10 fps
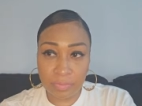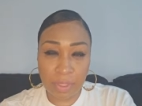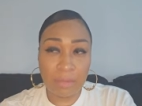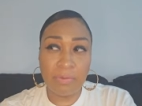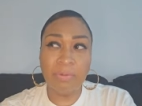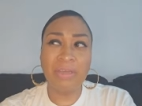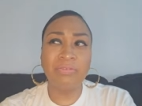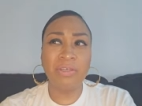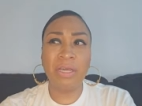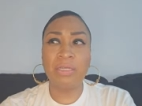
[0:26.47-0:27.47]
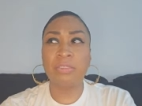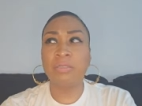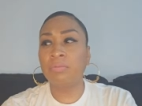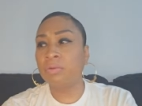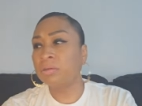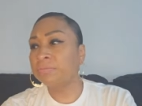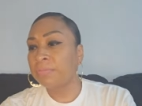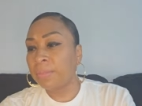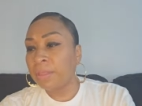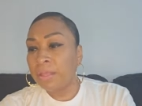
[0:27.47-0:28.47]
I'm gonna wait for you guys to come on
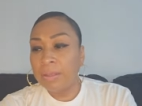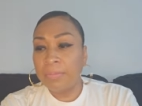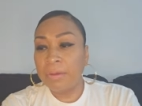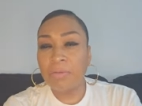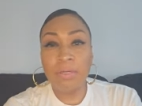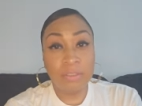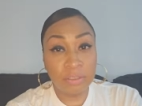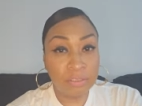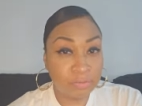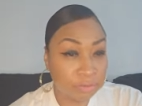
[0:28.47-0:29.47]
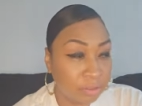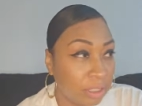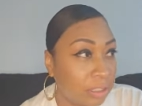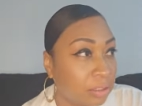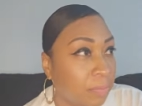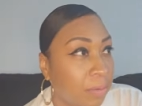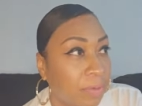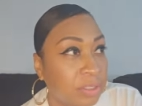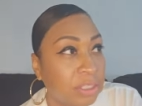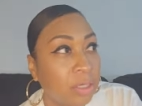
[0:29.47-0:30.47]
but I want to address a few things about
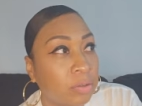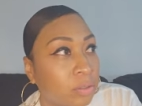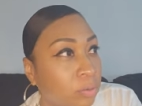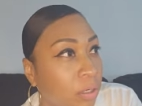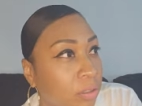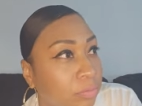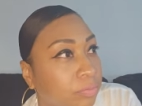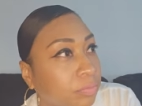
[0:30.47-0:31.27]
my channel as well.